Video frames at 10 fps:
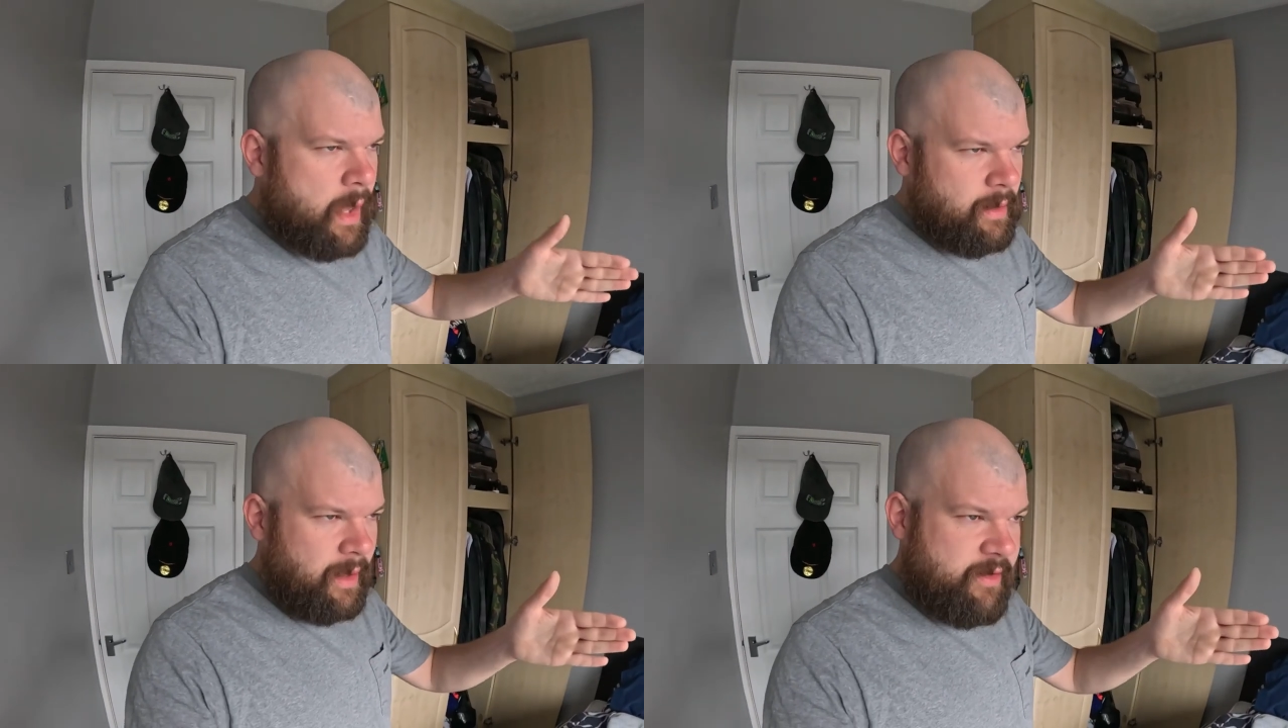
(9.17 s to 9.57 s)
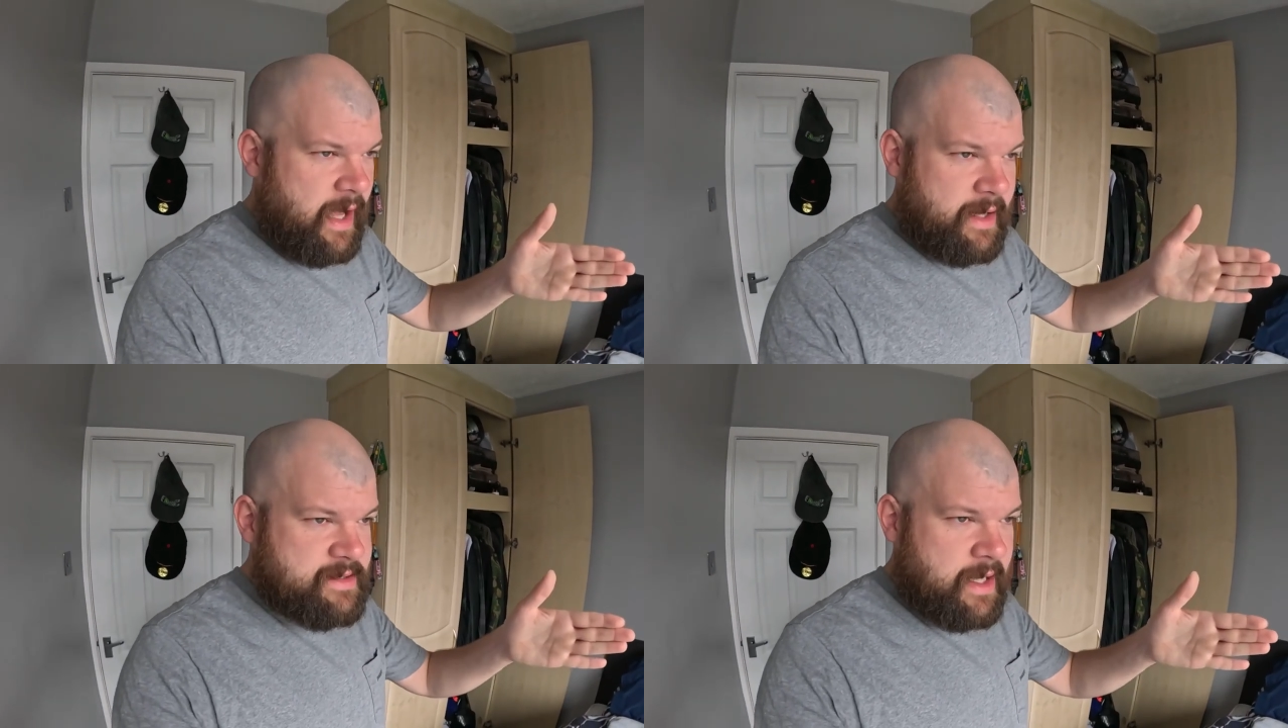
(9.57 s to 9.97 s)
like
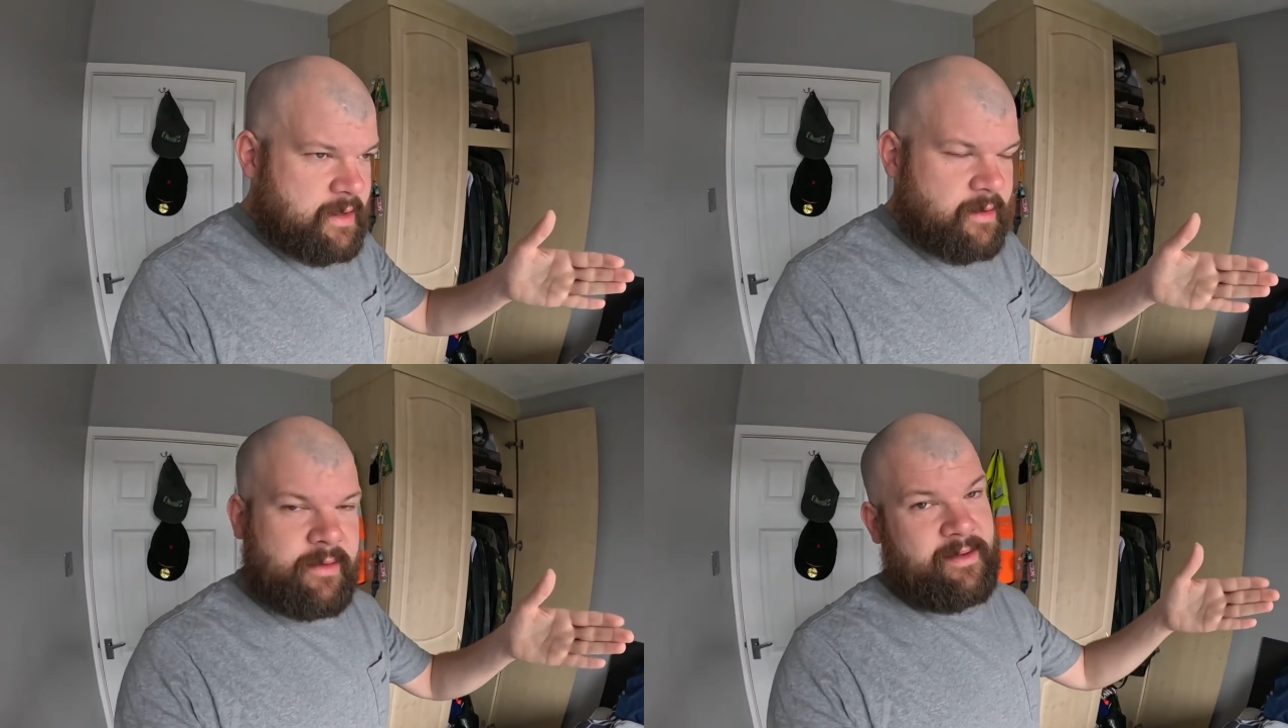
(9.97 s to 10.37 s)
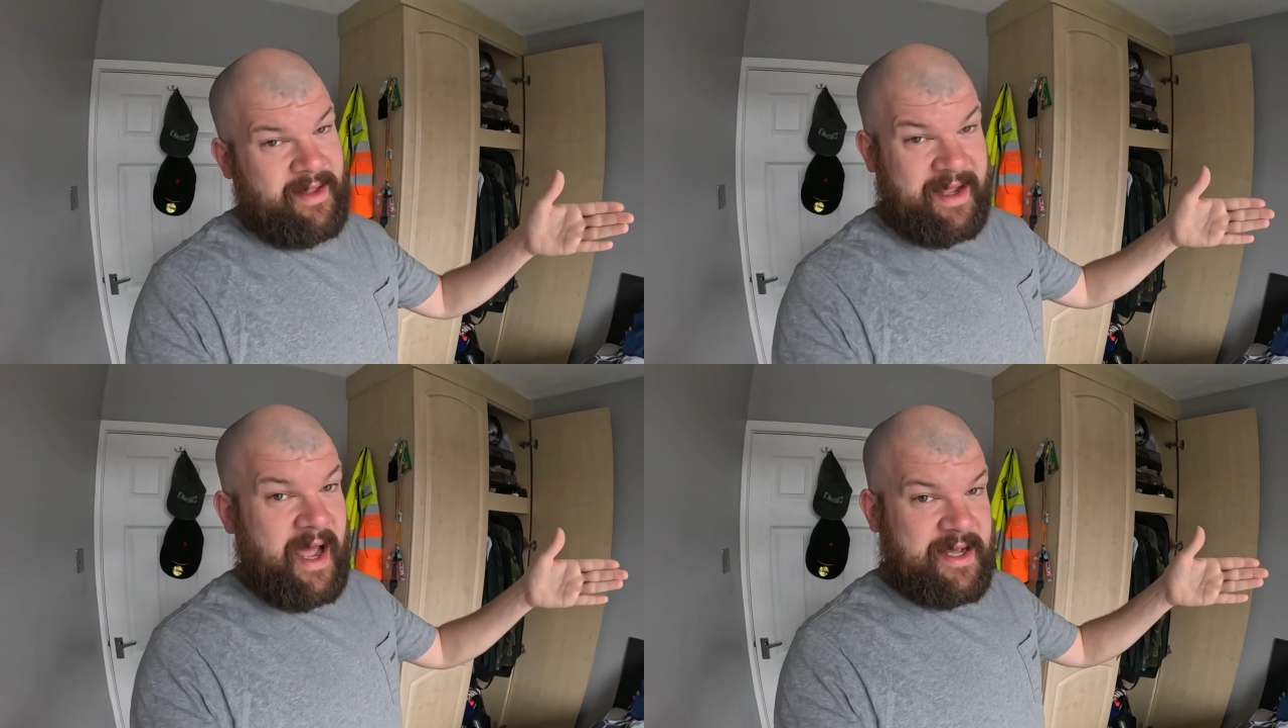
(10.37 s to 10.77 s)
Rihanna said,
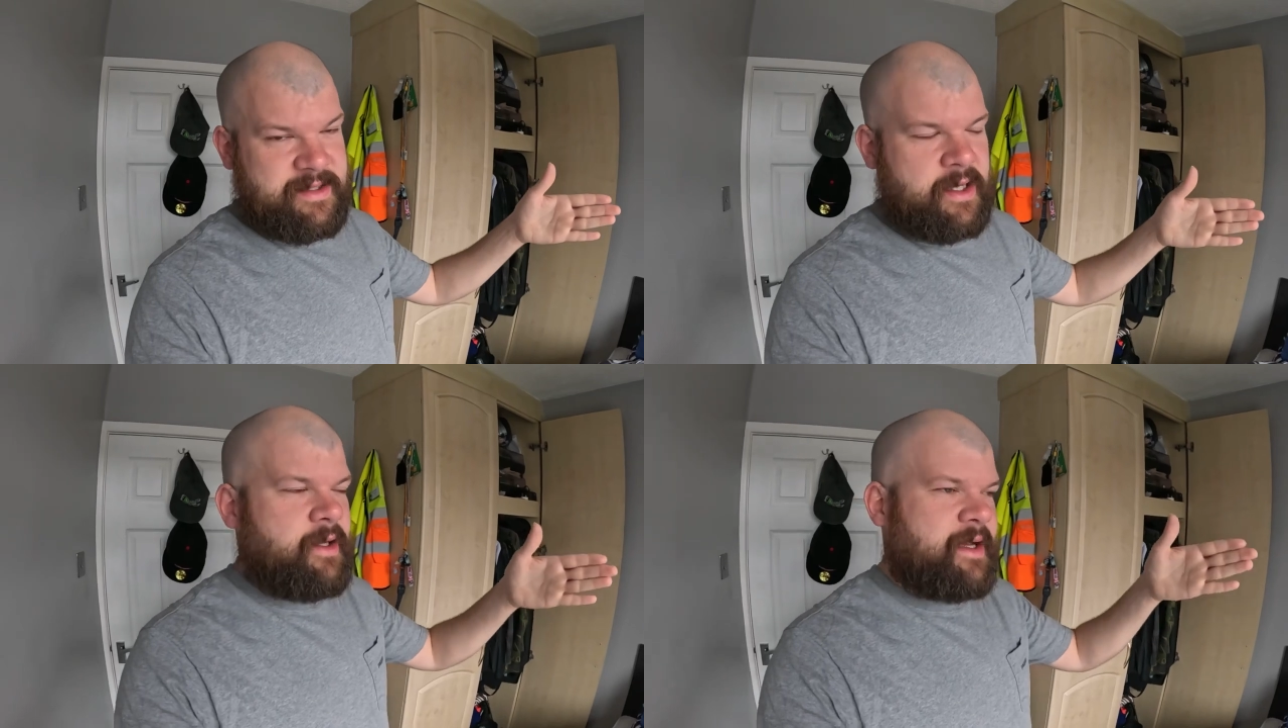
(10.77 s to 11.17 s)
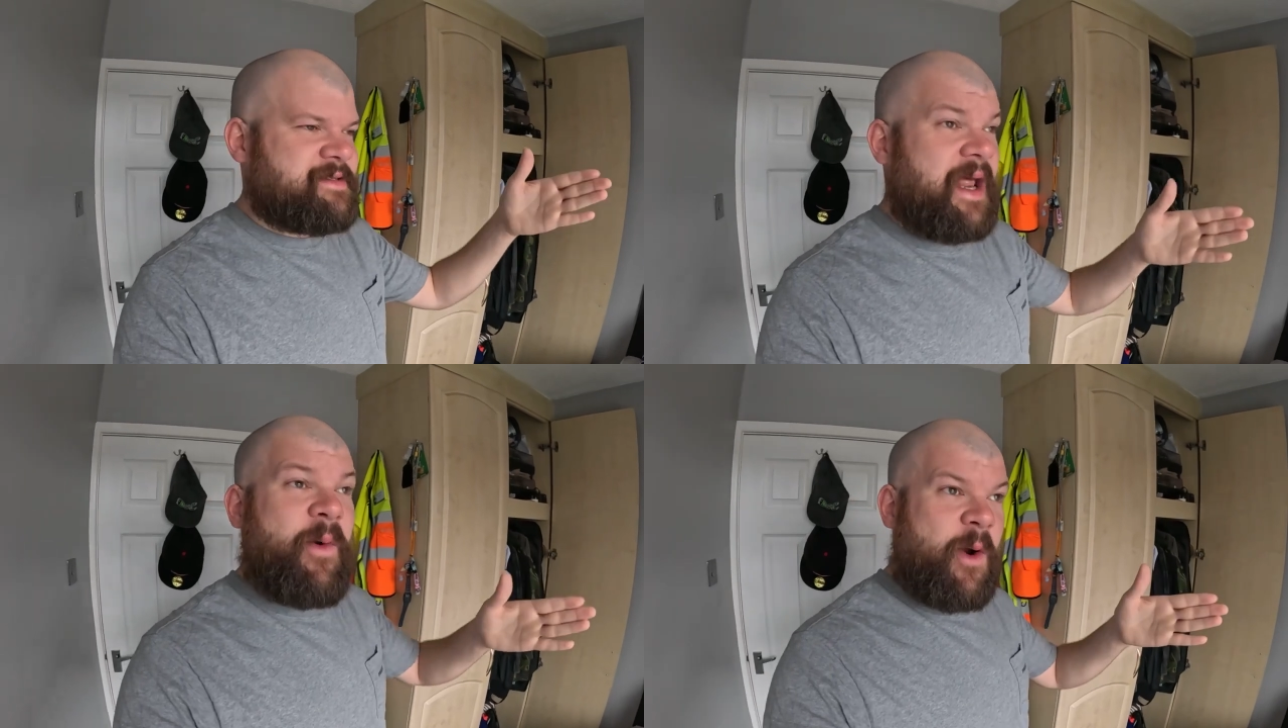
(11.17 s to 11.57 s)
like I said
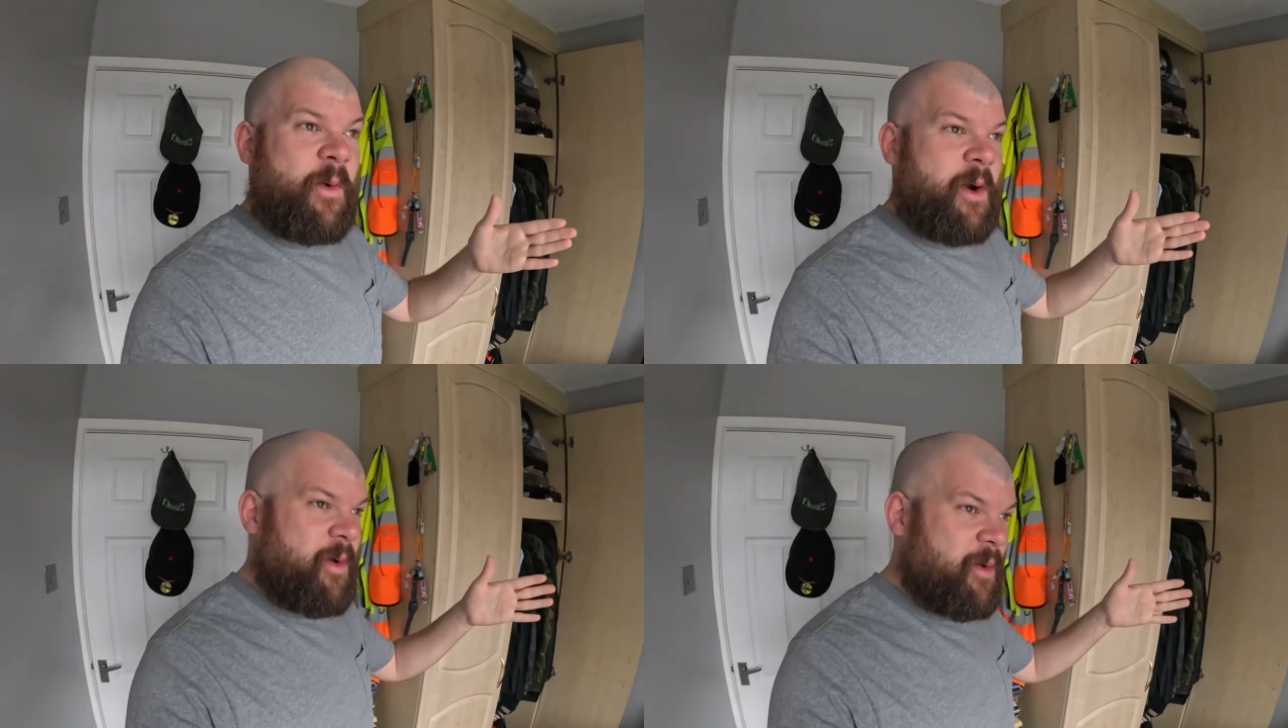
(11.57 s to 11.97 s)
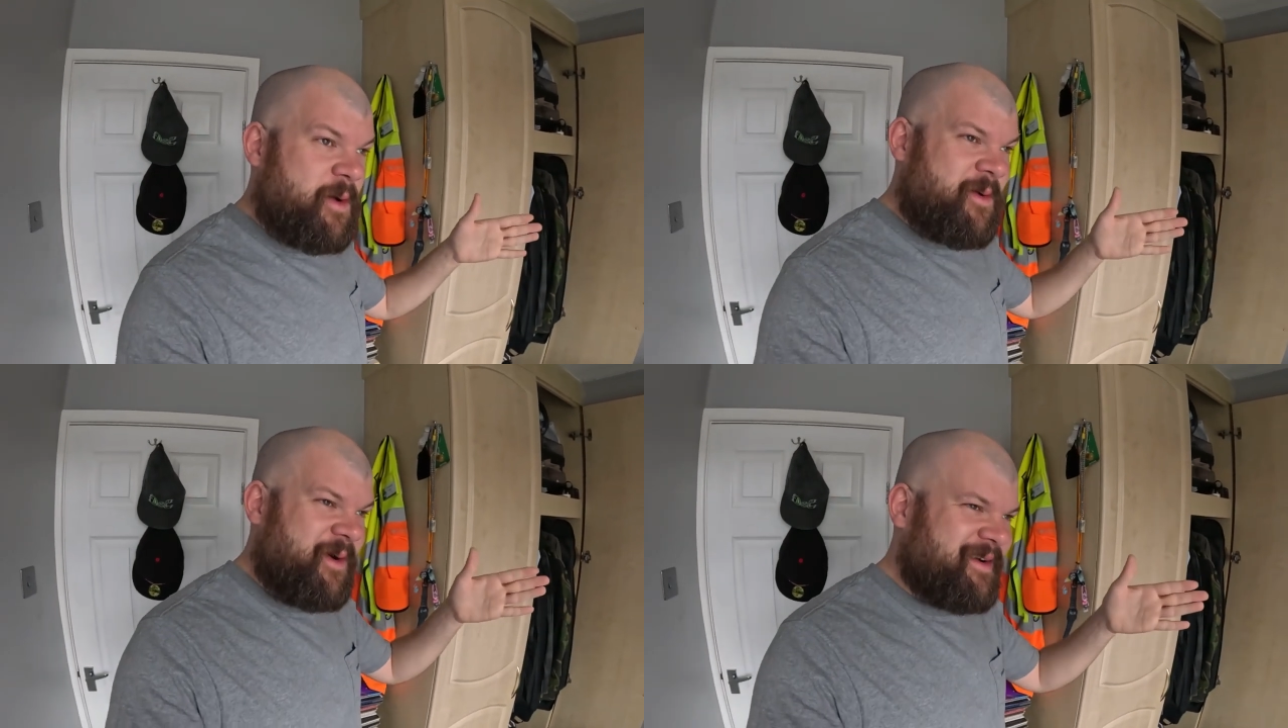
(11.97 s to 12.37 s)
yesterday. Work, work, work,
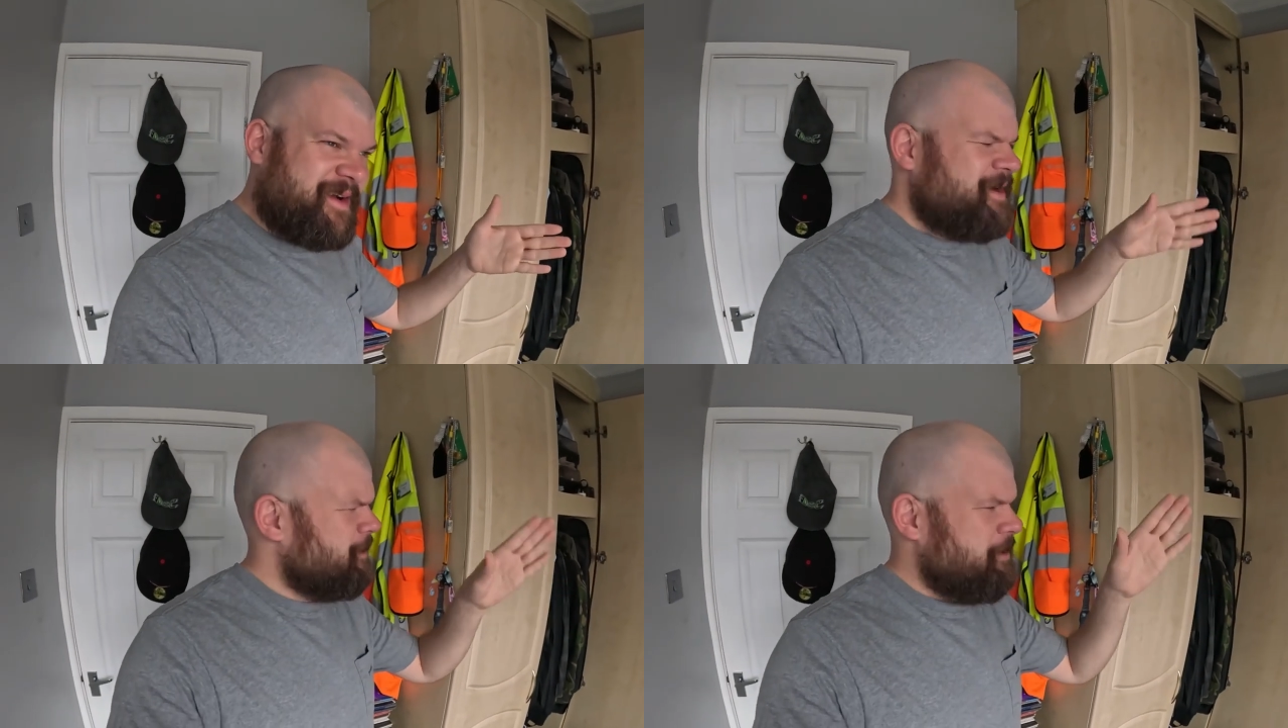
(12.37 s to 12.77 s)
work, work.